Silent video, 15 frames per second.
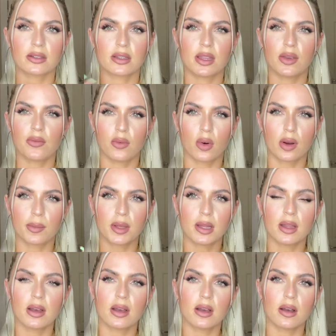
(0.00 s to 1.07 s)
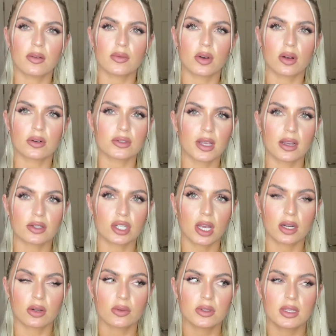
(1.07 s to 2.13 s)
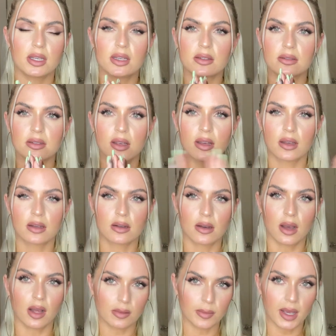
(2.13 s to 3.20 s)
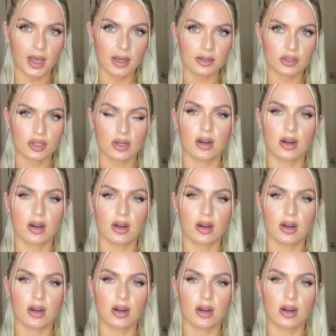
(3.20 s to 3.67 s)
The formula of Nars eyeshadows is unmatched.